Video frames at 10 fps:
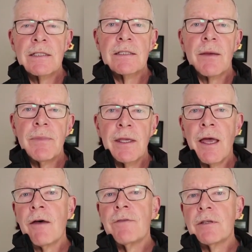
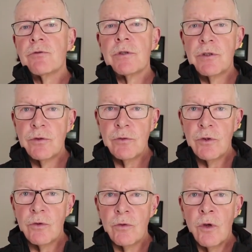something of interest to
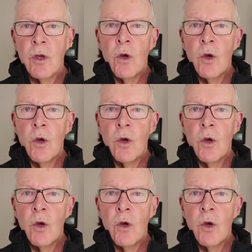you?